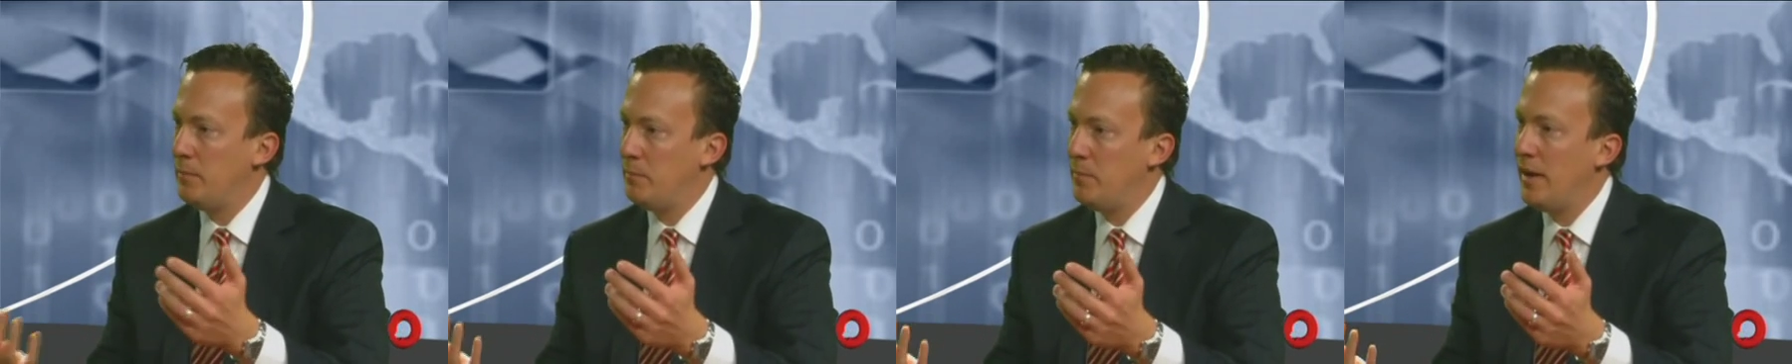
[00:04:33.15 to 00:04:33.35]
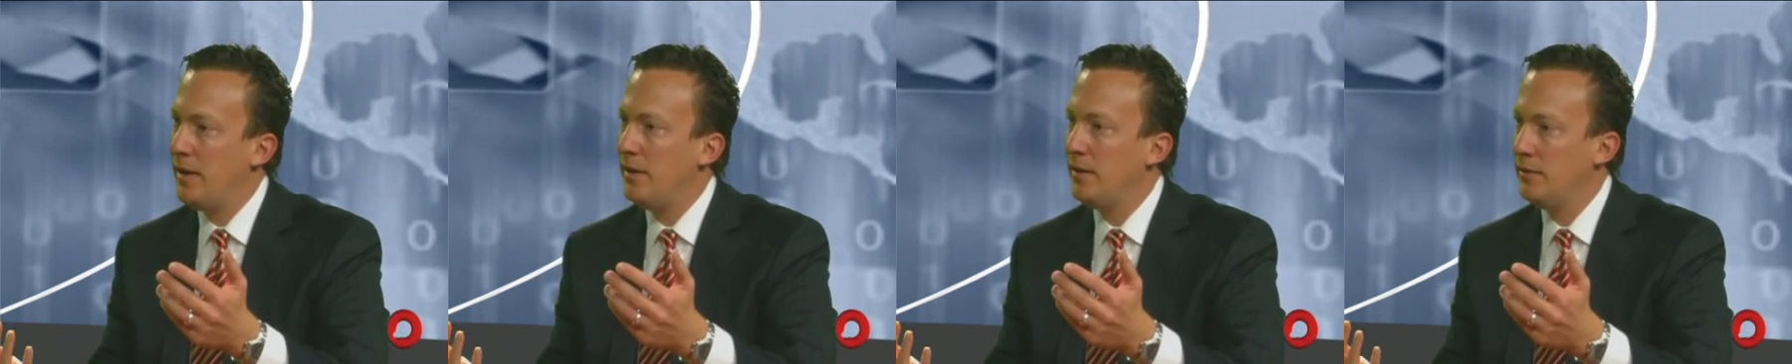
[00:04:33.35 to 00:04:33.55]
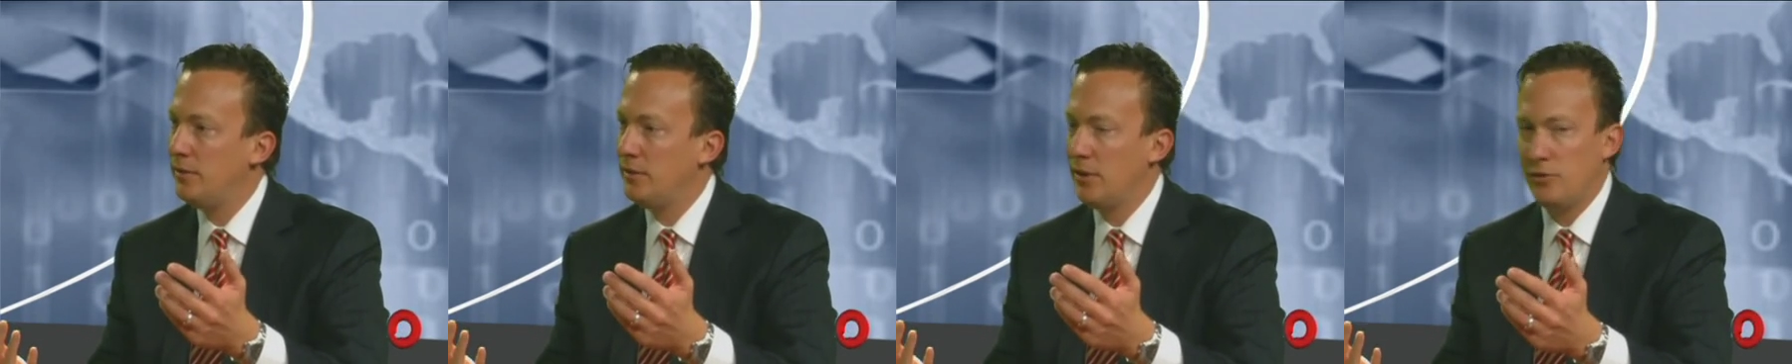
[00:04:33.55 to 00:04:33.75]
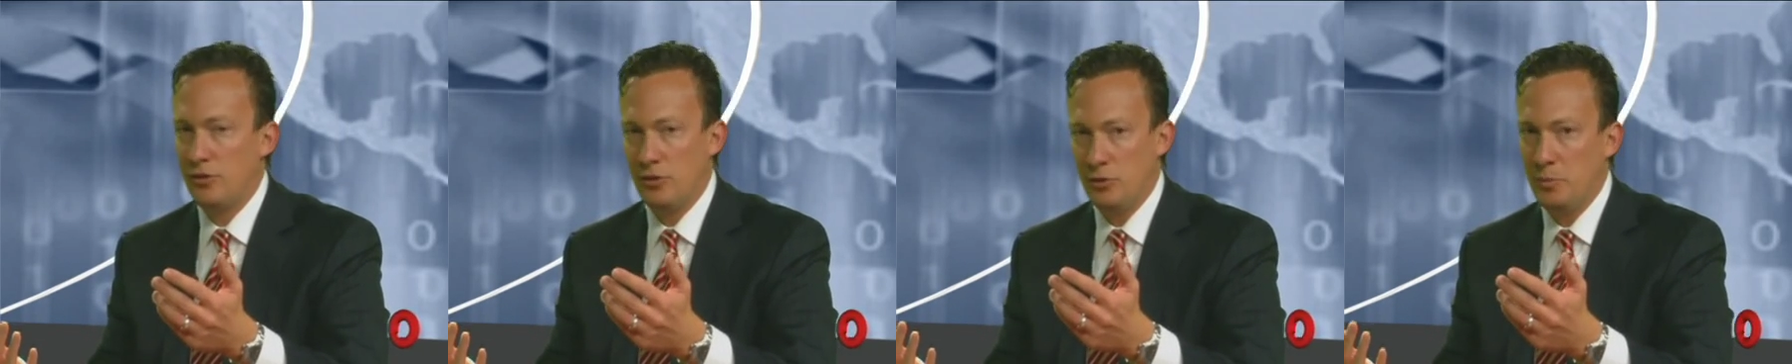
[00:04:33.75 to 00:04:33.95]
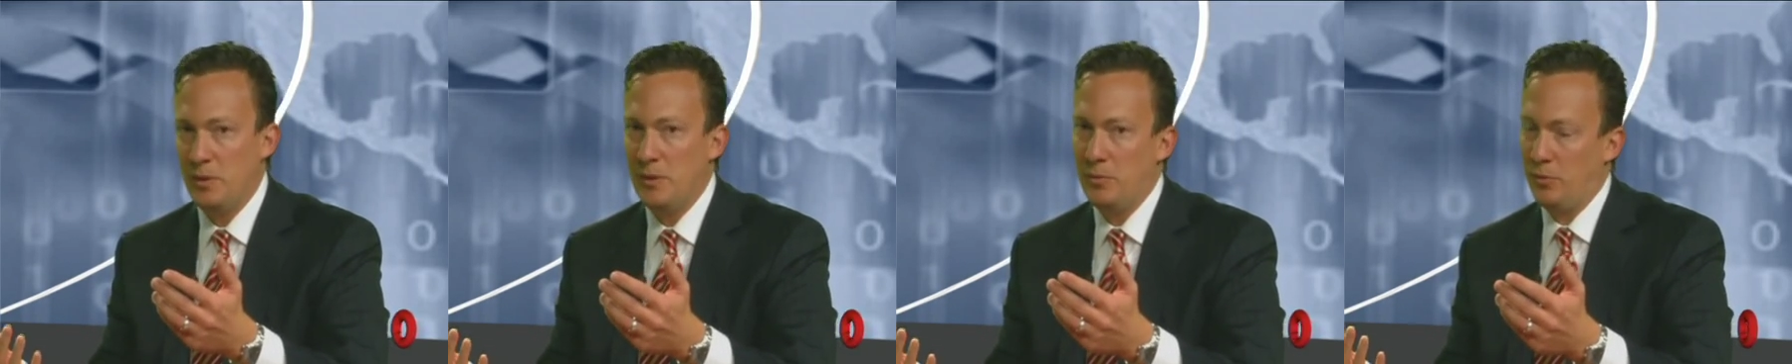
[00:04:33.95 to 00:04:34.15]
embedded
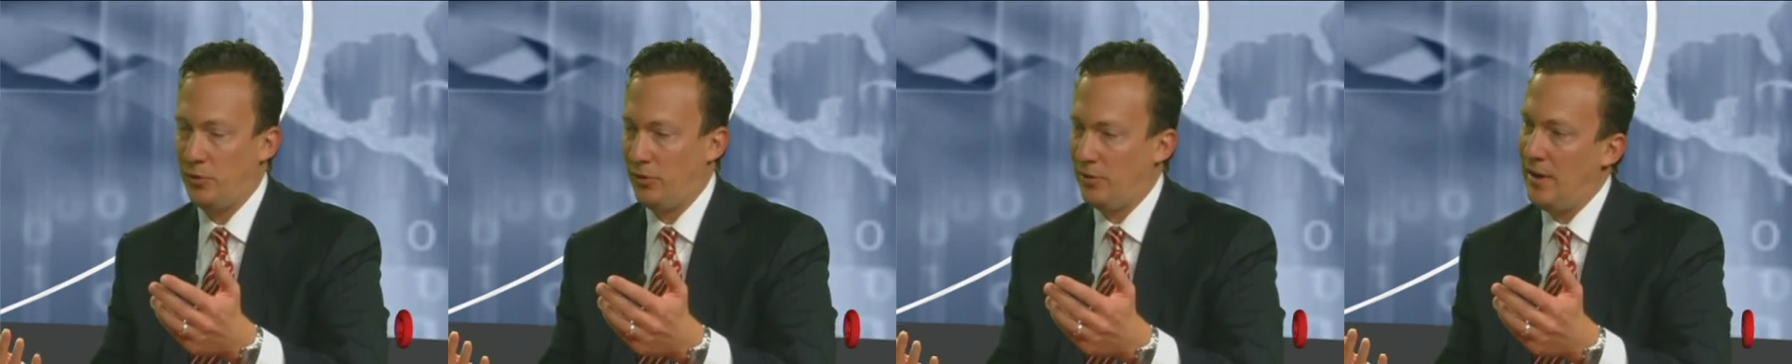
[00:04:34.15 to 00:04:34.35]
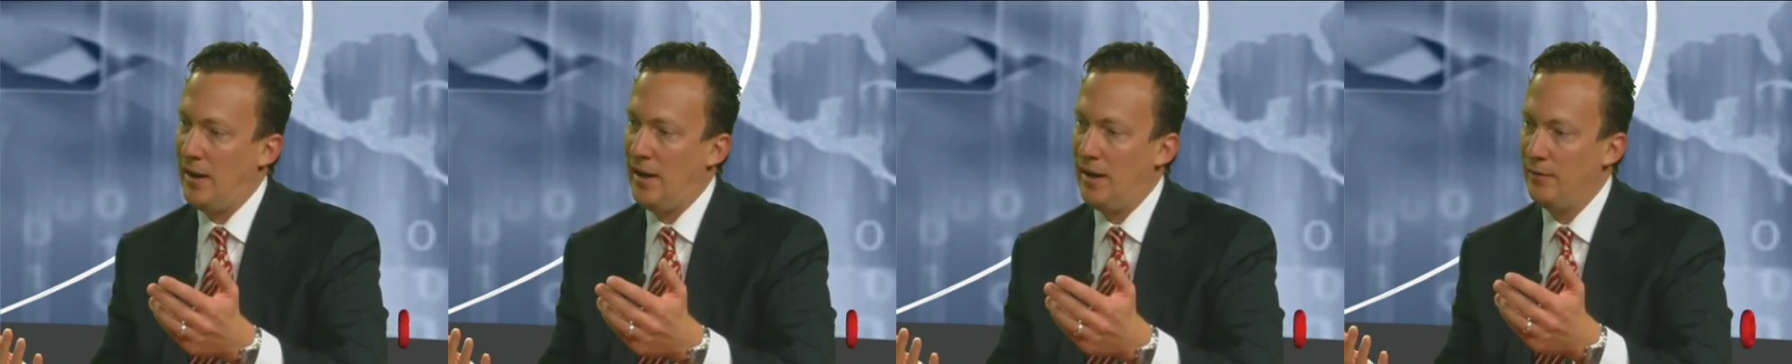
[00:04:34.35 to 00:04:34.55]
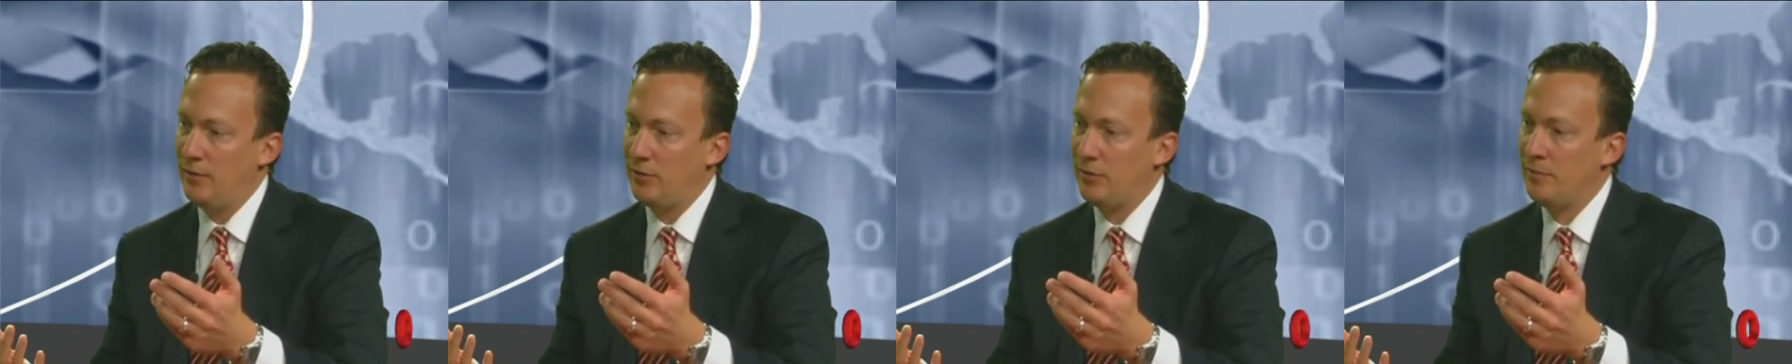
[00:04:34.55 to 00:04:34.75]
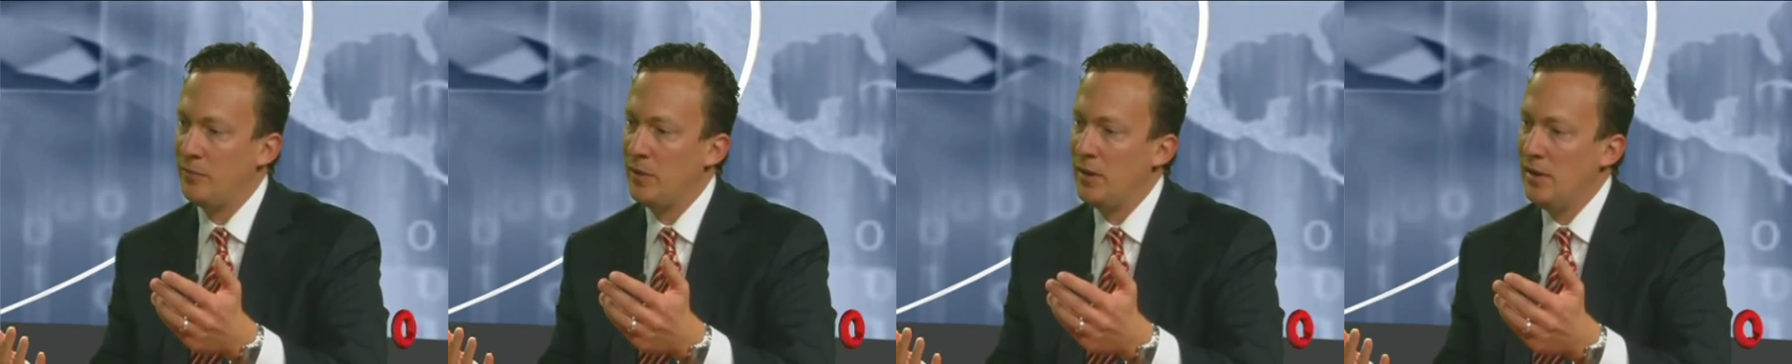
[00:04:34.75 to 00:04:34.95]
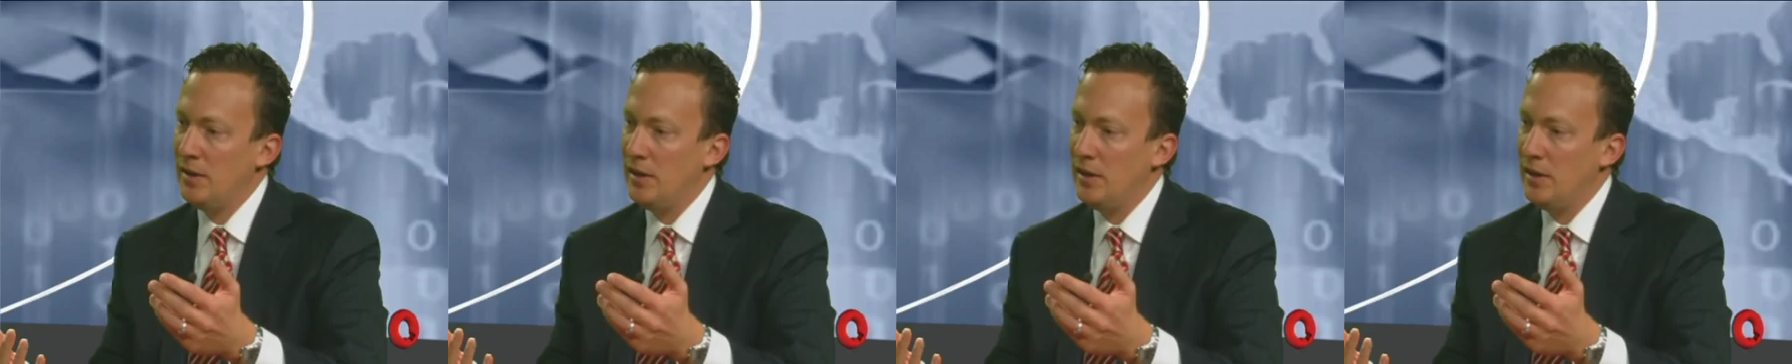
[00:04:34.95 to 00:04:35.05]
touches people's lives